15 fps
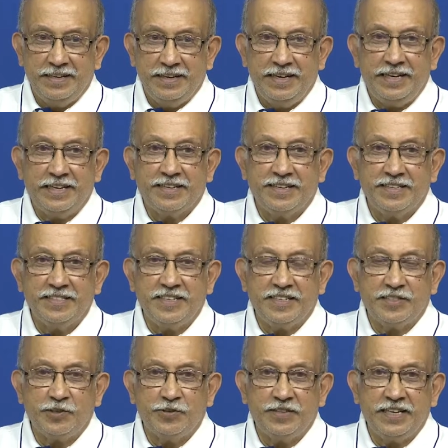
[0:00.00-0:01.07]
late
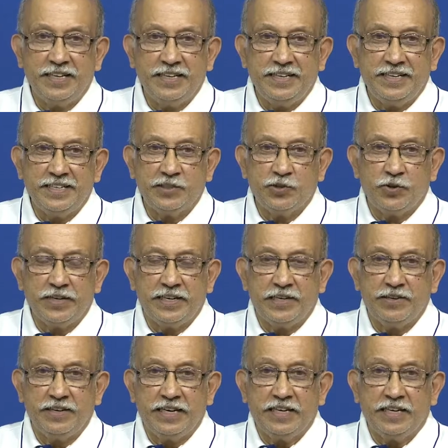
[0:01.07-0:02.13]
risers No, think it is okay
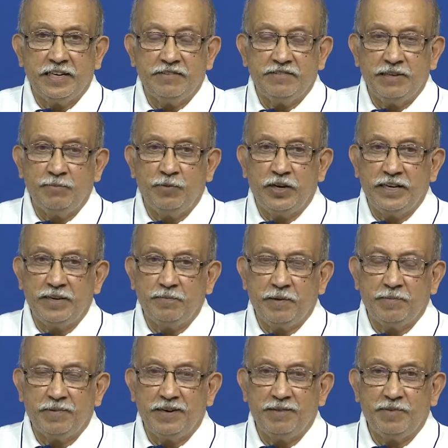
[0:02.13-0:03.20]
to get rid of the morning people,